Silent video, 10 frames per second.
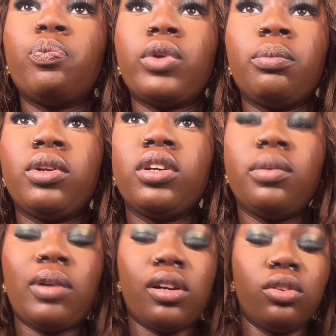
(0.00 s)
I'm gonna come
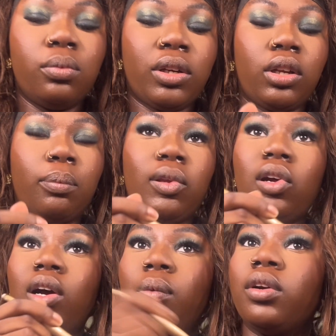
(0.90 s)
back and do my lippy.
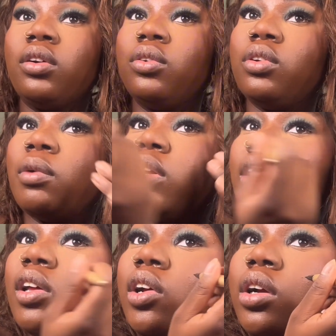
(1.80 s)
I wanna go do my
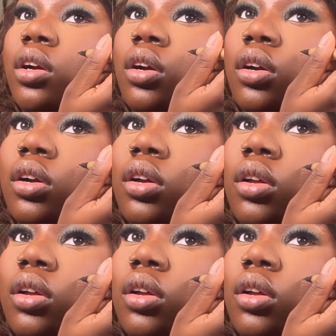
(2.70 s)
hair.